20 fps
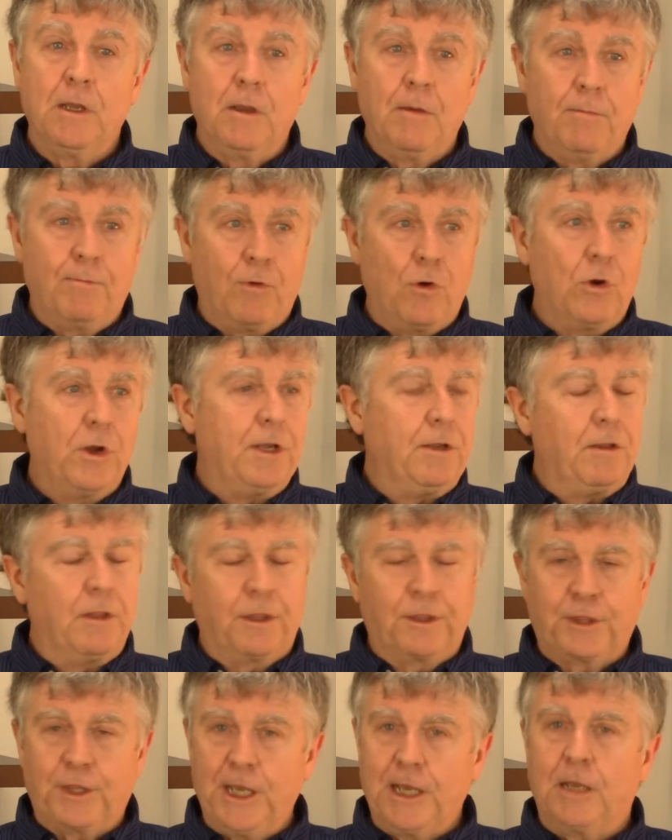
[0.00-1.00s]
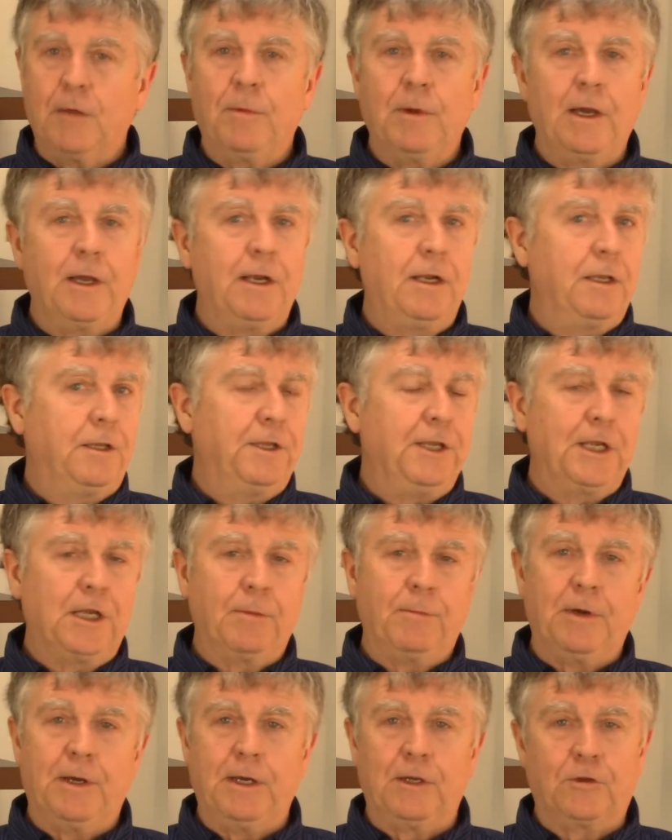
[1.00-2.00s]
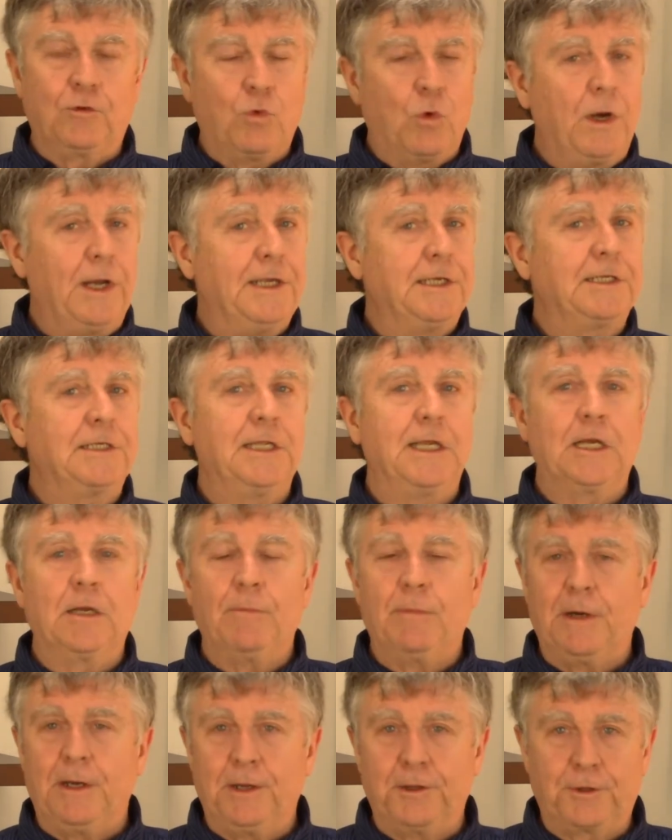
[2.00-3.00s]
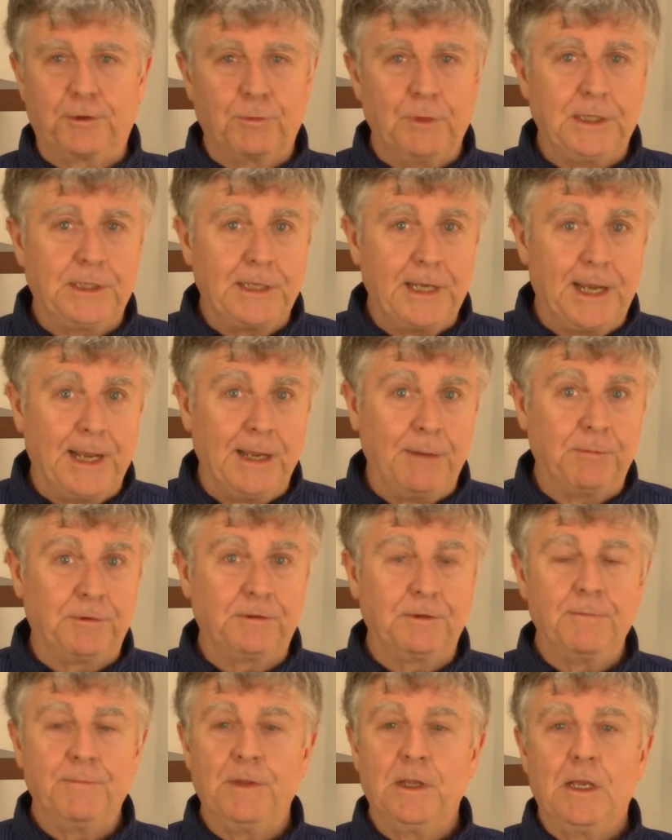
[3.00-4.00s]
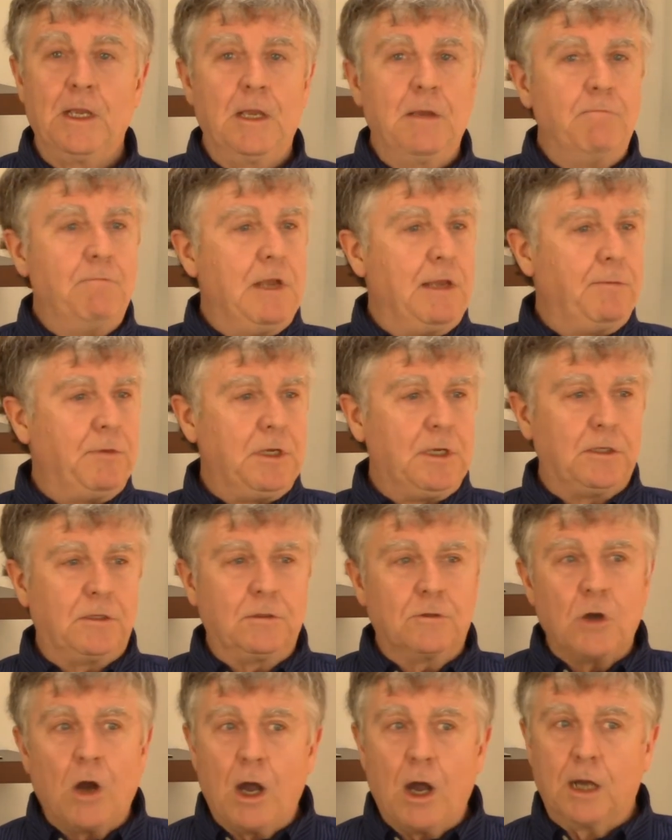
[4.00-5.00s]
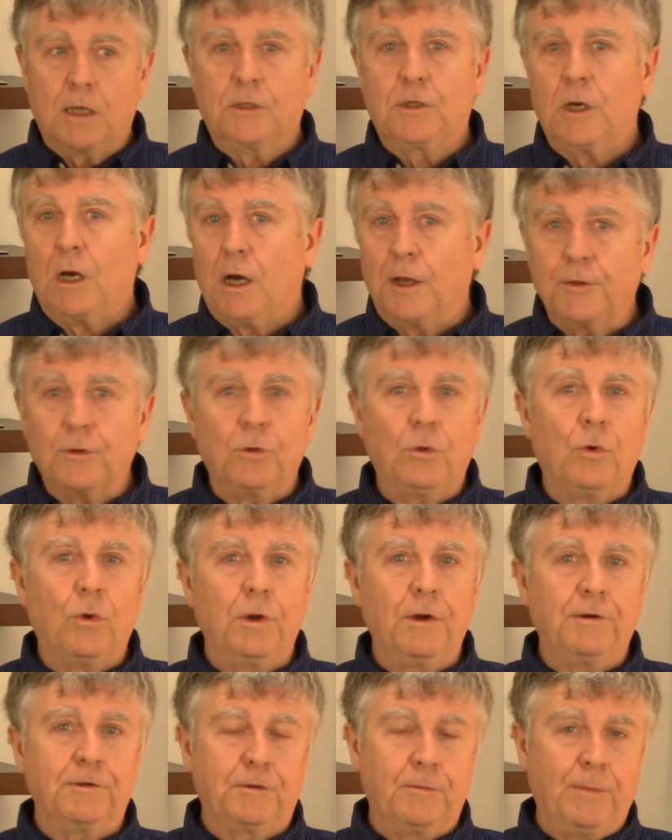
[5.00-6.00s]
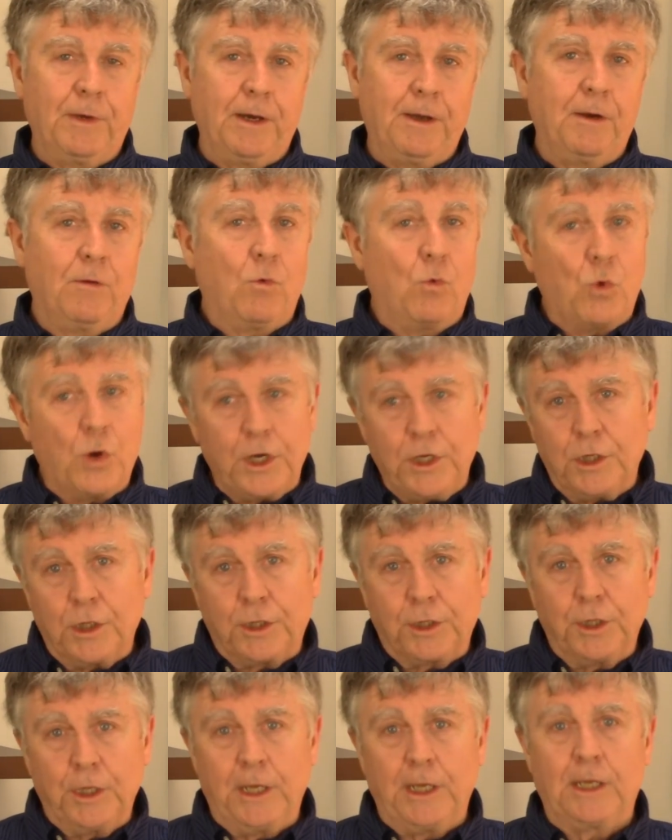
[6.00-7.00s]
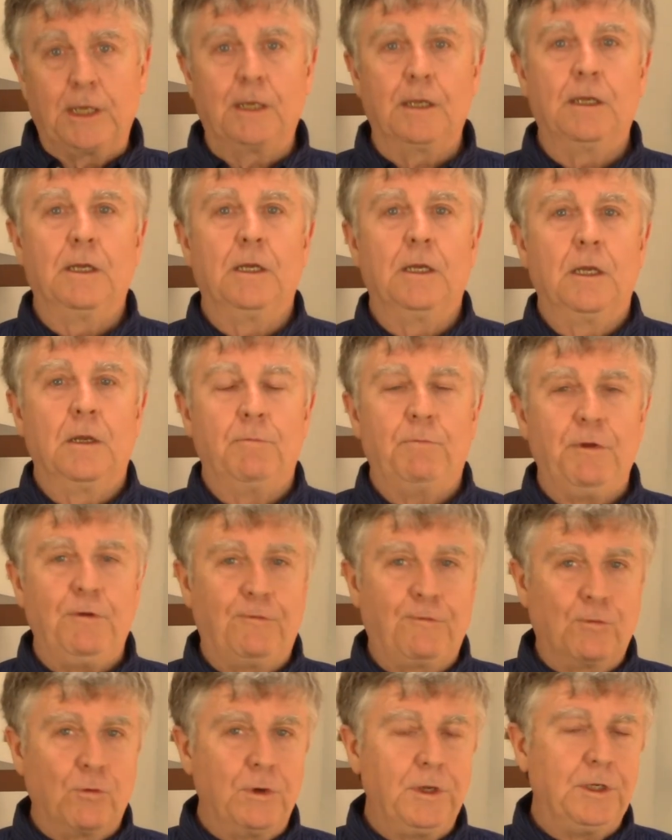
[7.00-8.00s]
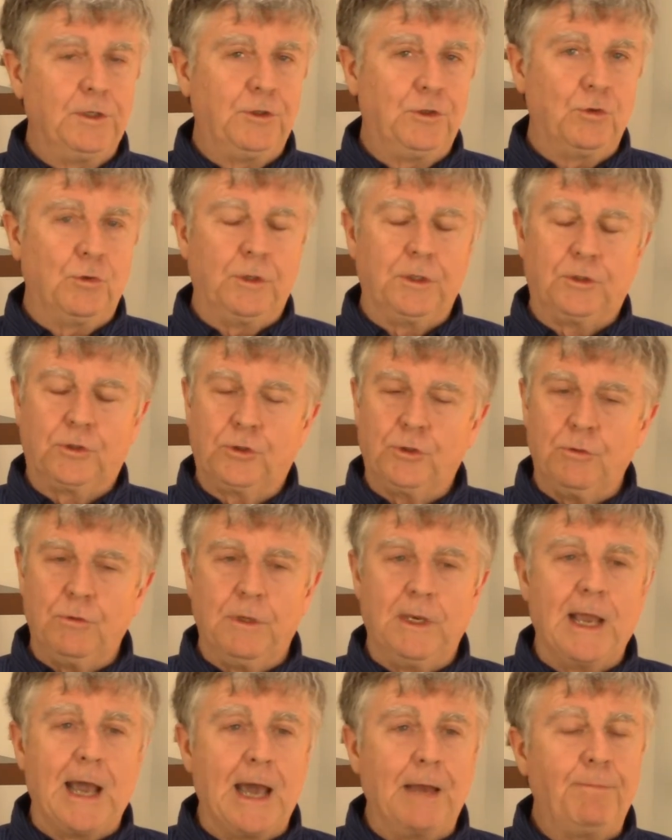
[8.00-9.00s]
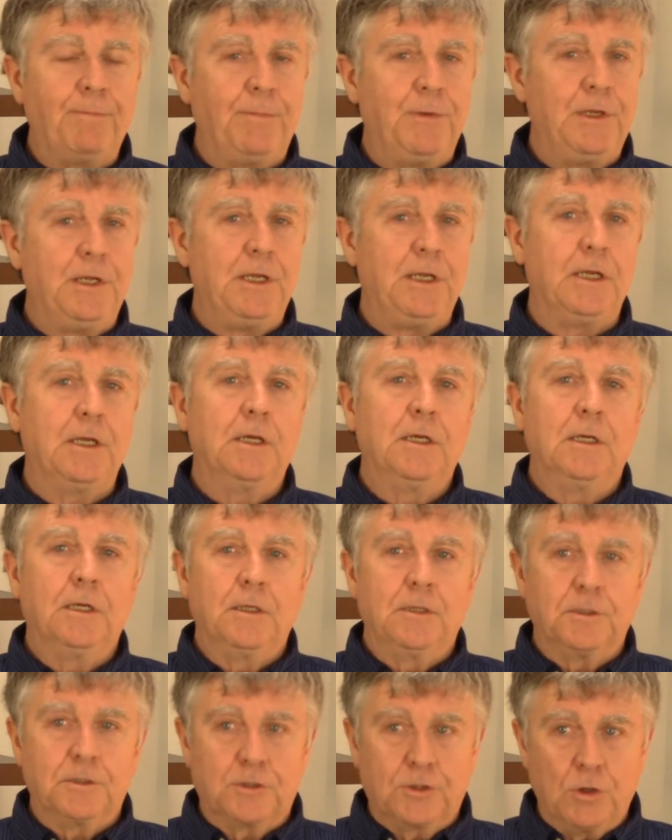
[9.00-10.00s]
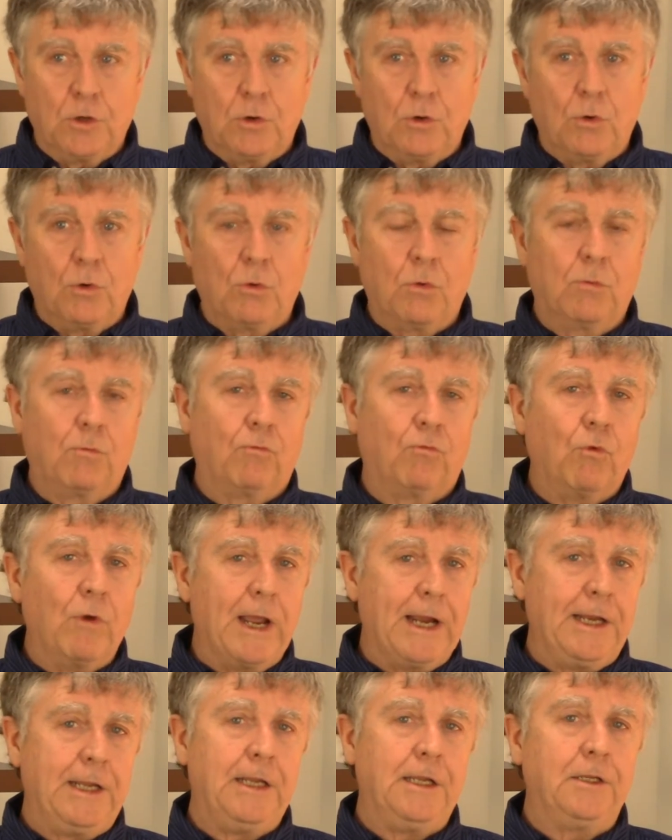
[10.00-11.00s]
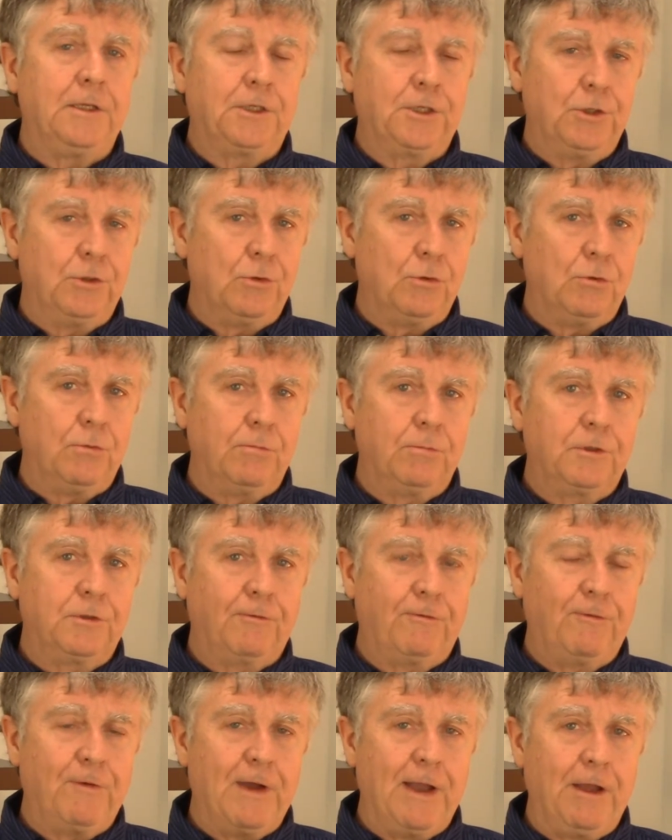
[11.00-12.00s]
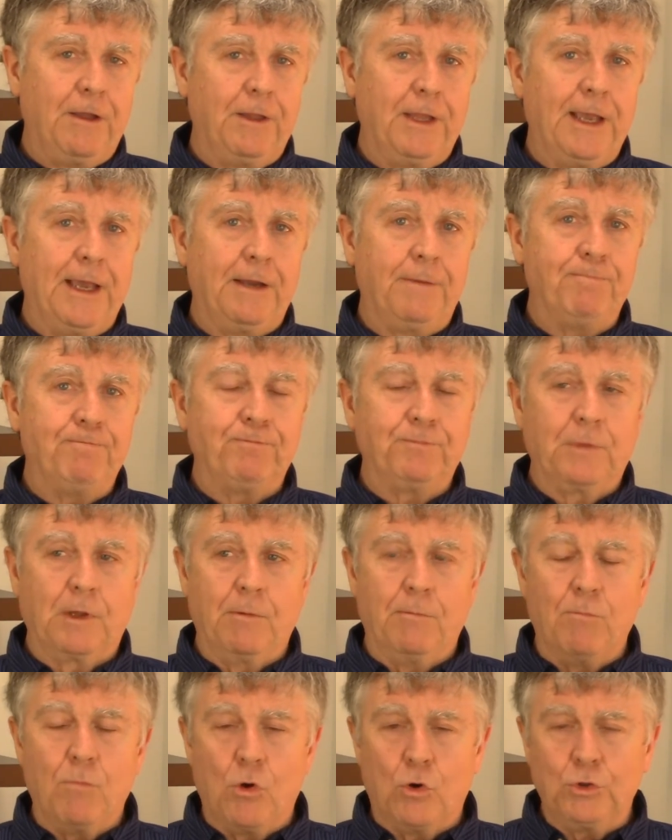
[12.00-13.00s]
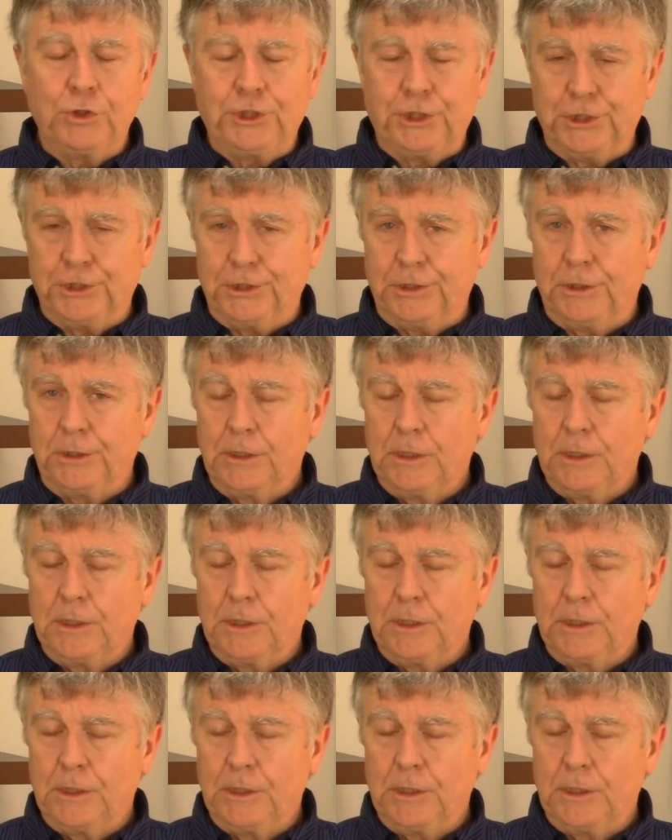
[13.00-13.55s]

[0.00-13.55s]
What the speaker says: boy, think about it twice, think about it 3 times, maybe talk to other lawyers about it. What do you think before you do it? Do not be so ready to file that motion